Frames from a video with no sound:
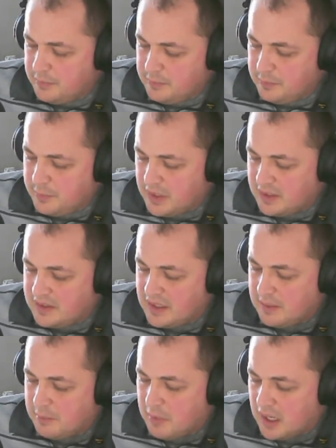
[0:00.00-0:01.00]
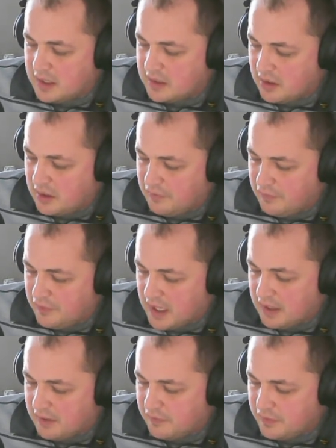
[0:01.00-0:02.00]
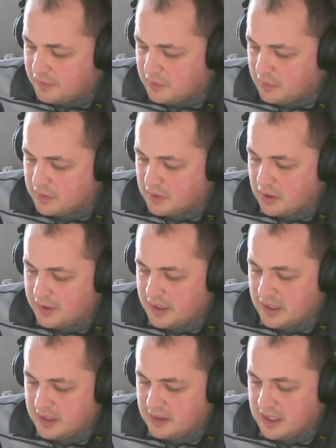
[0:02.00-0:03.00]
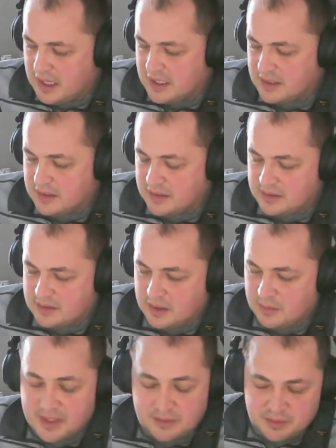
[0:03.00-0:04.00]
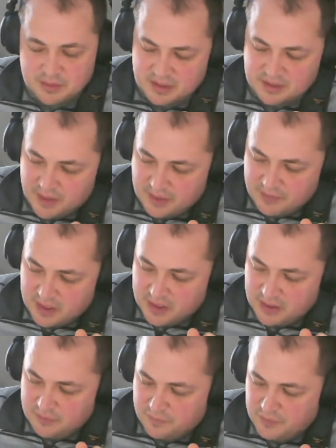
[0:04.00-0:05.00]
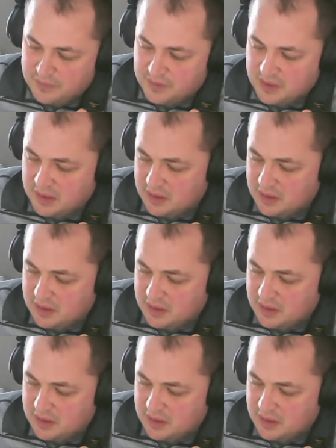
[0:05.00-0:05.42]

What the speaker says: Big Titty Mark, 35. Those are all the guys listed on Bet365 under 50.